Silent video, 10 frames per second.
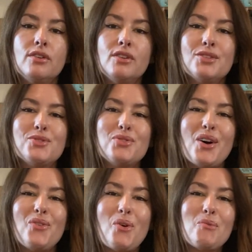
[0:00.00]
Let's do
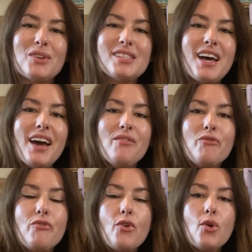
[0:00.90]
that one more time.
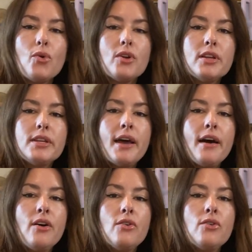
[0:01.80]
Forward and
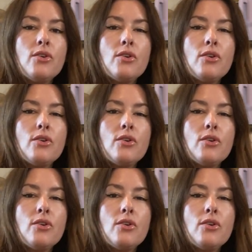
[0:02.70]
down,